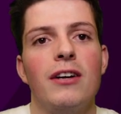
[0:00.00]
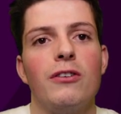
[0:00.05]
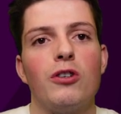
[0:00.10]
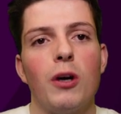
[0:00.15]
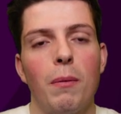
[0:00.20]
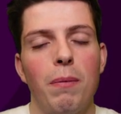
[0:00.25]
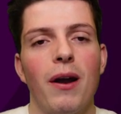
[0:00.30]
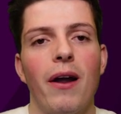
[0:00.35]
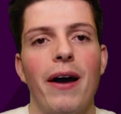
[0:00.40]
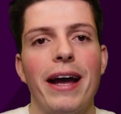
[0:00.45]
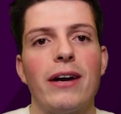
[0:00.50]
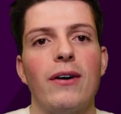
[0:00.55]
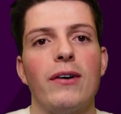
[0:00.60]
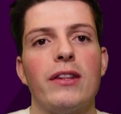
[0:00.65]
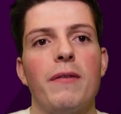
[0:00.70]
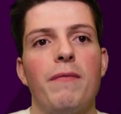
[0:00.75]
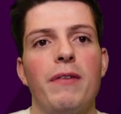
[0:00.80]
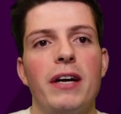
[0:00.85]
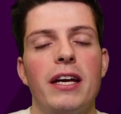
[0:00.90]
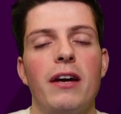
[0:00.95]
Drop a like on
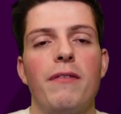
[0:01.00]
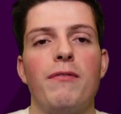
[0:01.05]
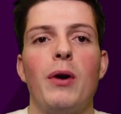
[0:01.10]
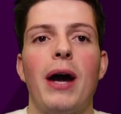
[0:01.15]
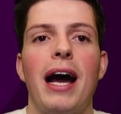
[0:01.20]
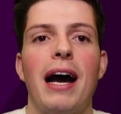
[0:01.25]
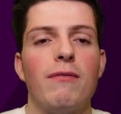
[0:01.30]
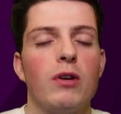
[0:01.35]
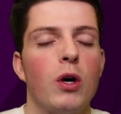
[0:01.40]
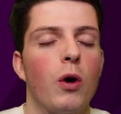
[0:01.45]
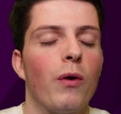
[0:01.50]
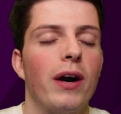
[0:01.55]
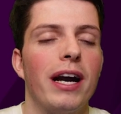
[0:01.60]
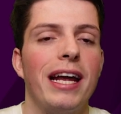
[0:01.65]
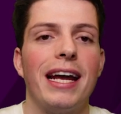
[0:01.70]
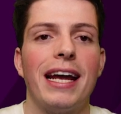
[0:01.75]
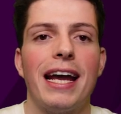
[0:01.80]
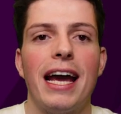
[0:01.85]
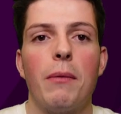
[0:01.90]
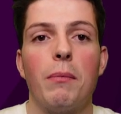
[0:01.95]
the video if you haven't
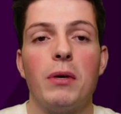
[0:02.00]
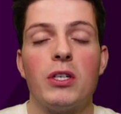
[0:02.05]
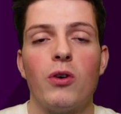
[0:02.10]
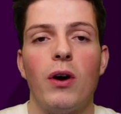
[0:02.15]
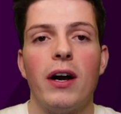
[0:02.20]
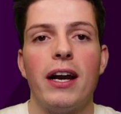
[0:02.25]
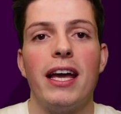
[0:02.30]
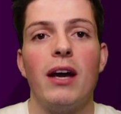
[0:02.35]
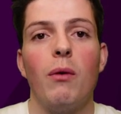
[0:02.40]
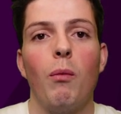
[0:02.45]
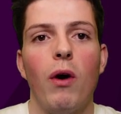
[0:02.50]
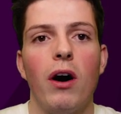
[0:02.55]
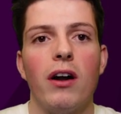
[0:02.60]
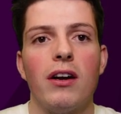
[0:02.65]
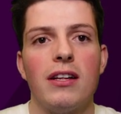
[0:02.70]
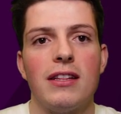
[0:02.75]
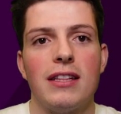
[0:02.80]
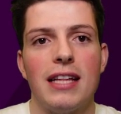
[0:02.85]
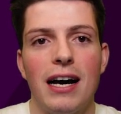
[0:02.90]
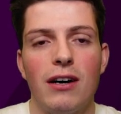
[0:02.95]
already. Again, we're trying to hit
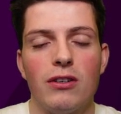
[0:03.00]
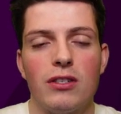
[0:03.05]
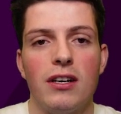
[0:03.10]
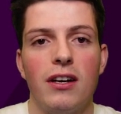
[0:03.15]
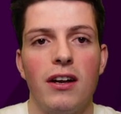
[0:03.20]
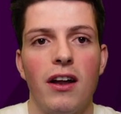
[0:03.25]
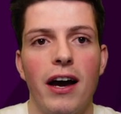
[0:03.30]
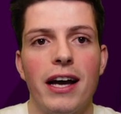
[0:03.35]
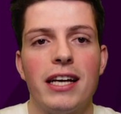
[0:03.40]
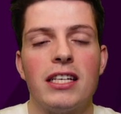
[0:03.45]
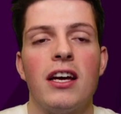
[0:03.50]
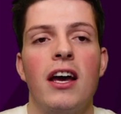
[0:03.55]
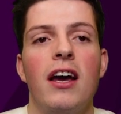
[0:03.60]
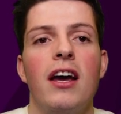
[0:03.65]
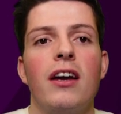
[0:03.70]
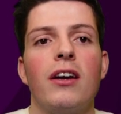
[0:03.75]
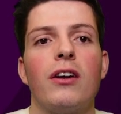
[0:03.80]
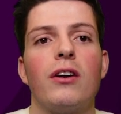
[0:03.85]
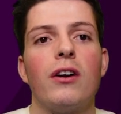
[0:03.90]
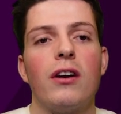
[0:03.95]
1,000 likes.
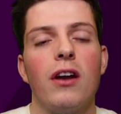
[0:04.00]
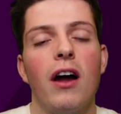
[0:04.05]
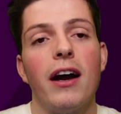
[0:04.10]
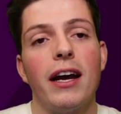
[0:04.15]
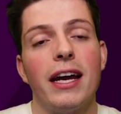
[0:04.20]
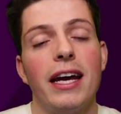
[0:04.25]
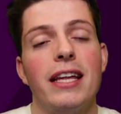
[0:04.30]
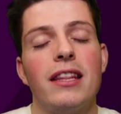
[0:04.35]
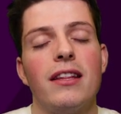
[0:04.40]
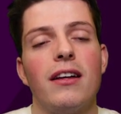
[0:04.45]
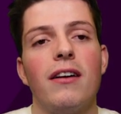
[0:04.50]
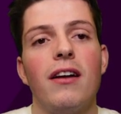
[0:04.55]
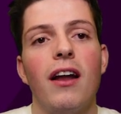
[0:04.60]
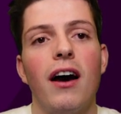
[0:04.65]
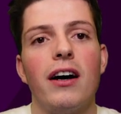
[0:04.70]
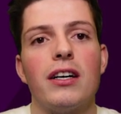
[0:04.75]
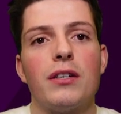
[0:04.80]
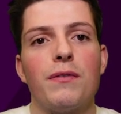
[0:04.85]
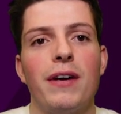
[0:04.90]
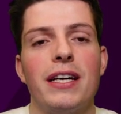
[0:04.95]
Good luck in the
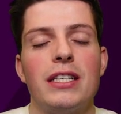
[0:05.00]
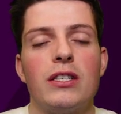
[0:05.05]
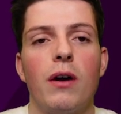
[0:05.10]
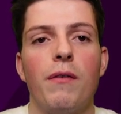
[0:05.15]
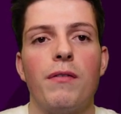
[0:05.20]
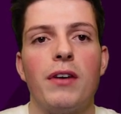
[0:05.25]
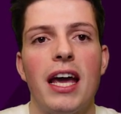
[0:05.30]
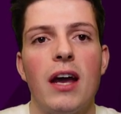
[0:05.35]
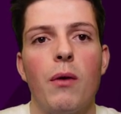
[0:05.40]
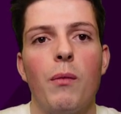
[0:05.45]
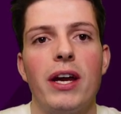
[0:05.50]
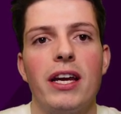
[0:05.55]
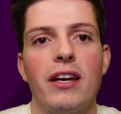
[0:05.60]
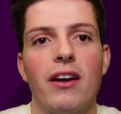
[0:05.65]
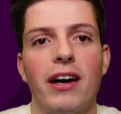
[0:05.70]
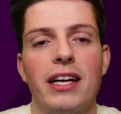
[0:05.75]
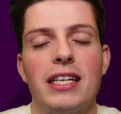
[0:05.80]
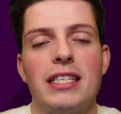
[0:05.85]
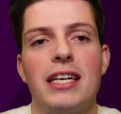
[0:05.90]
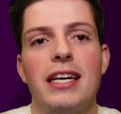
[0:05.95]
last fixture of Game Week
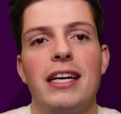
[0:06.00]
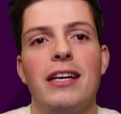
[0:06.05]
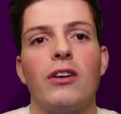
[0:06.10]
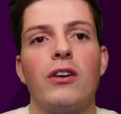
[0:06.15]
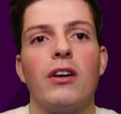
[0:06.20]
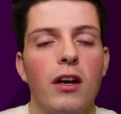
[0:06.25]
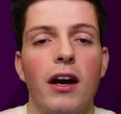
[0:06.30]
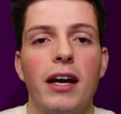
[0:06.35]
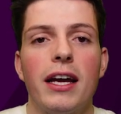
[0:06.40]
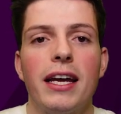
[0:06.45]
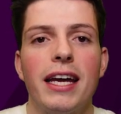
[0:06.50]
19. Good luck